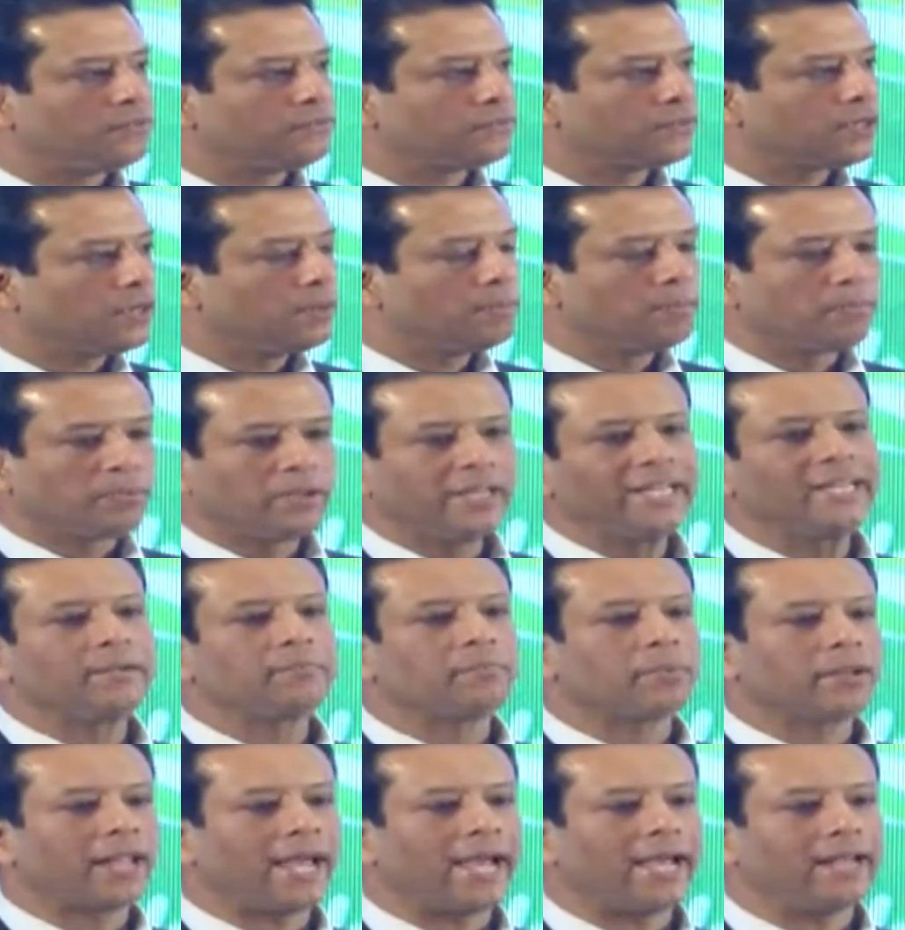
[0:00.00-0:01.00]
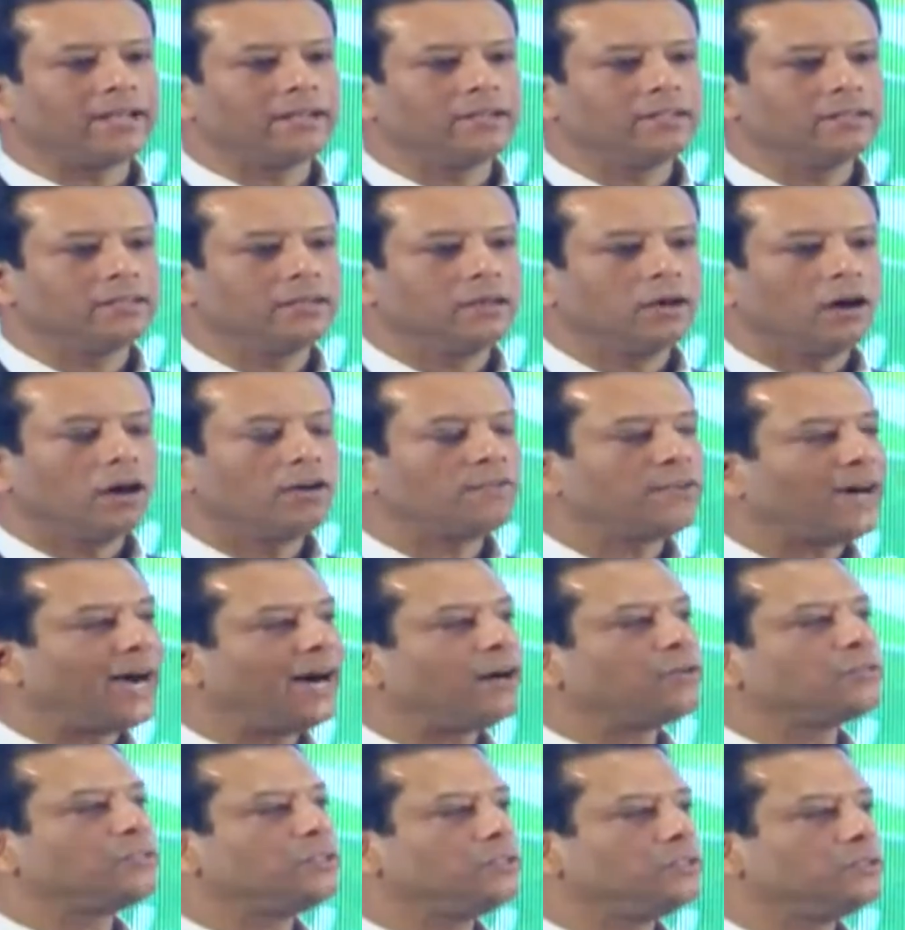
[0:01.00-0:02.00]
complete plan of
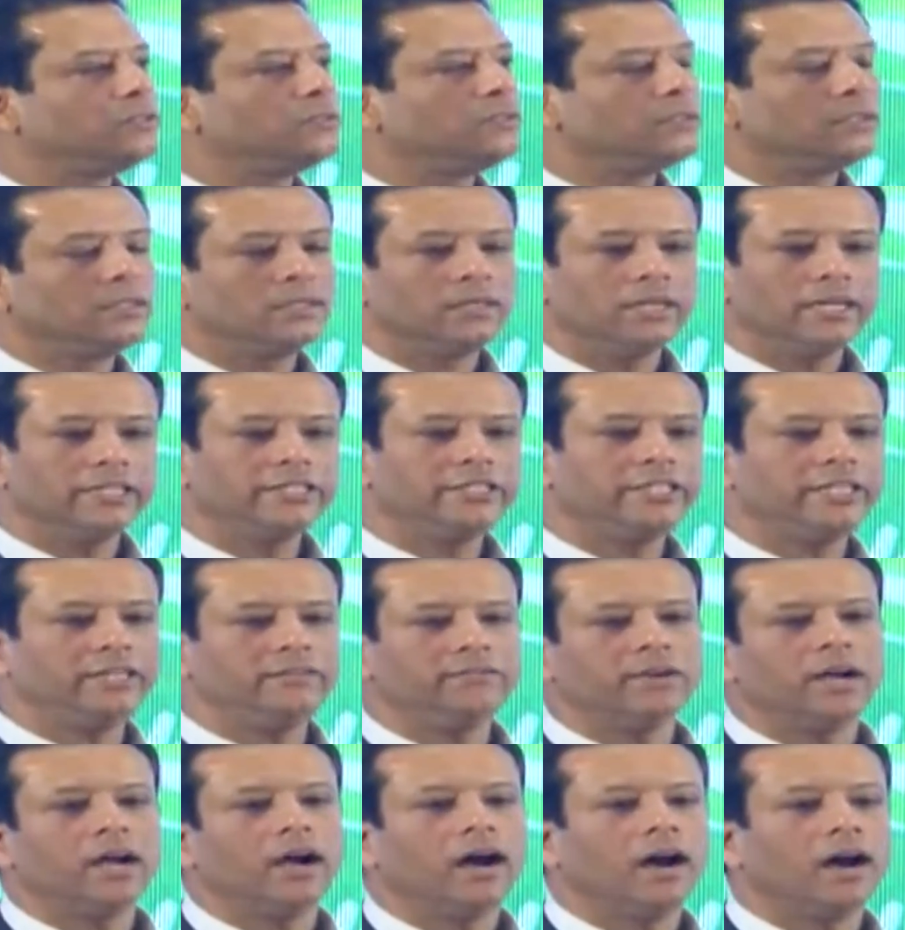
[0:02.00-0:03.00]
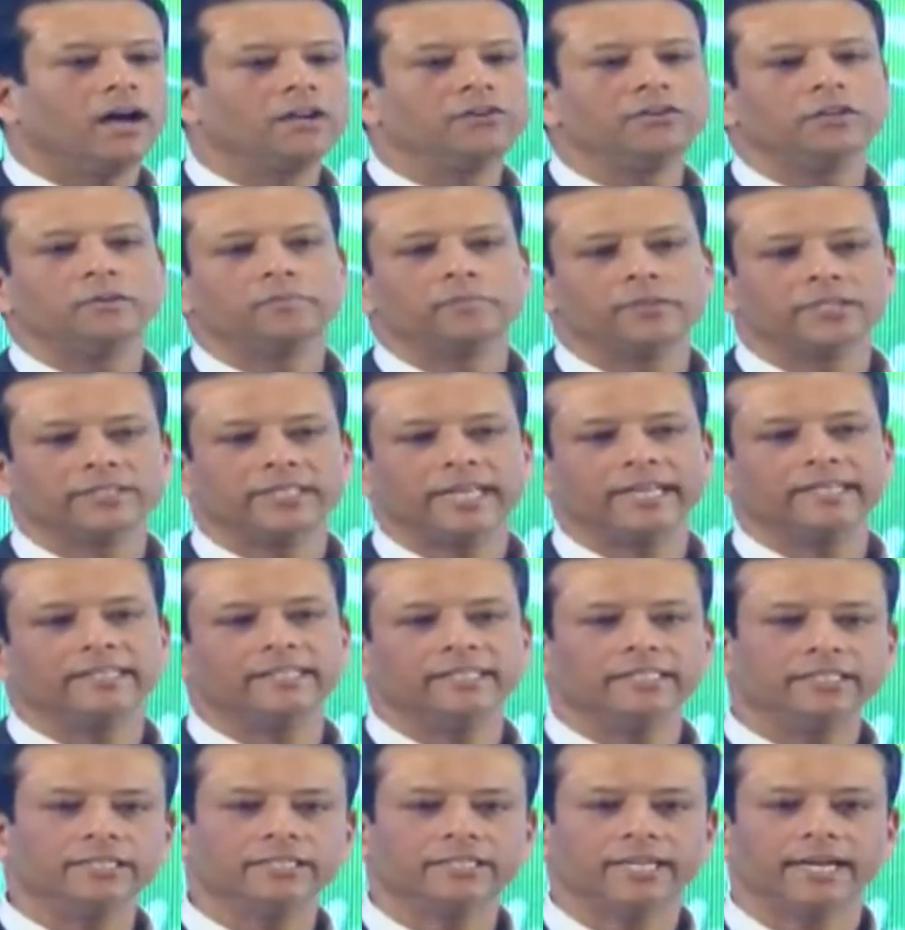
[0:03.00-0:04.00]
how to achieve 100%
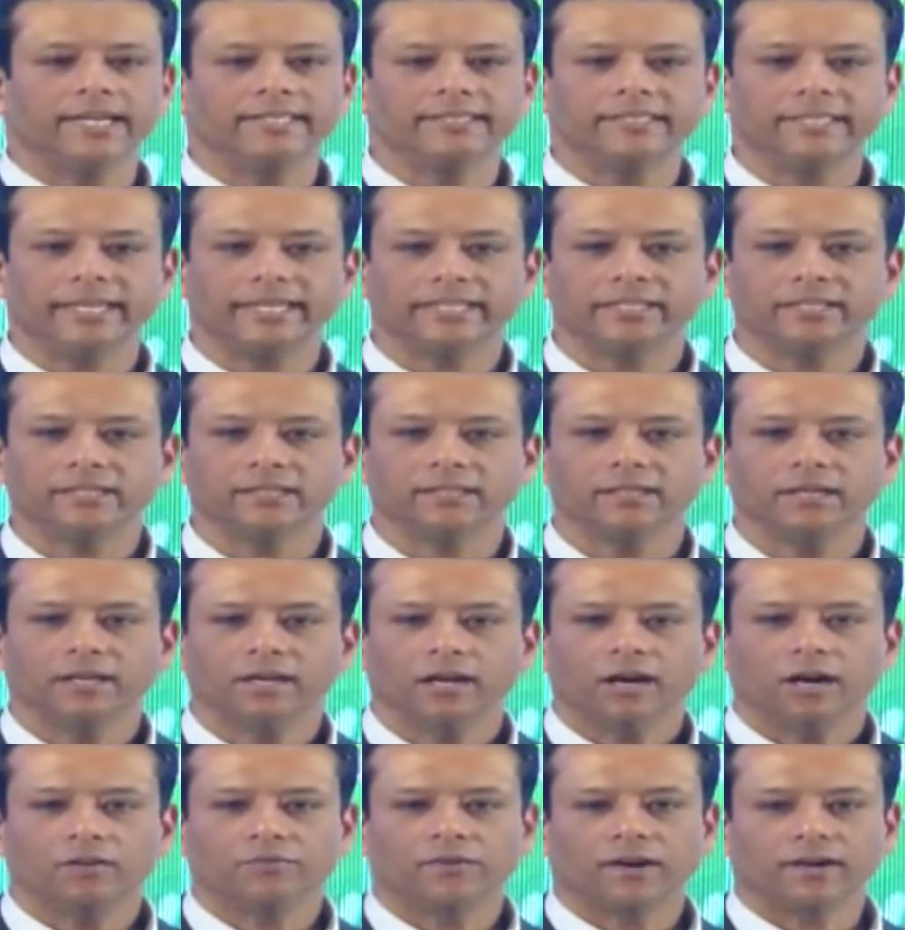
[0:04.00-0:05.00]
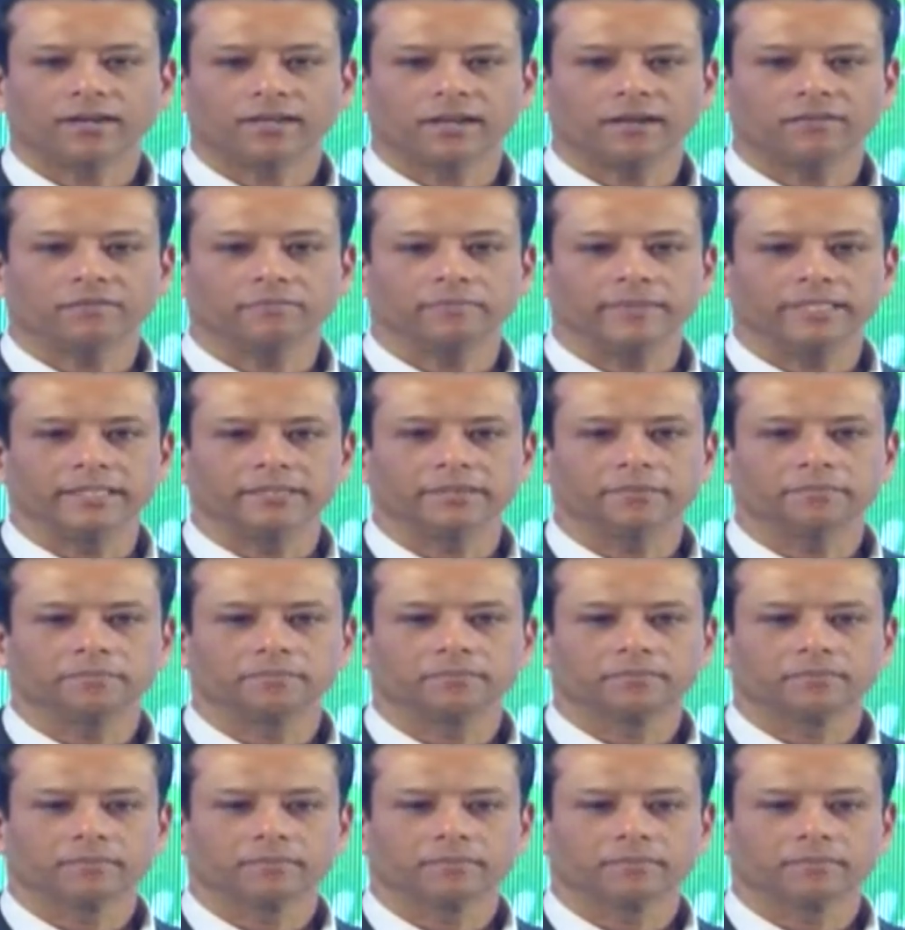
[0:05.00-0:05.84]
digitization of our government.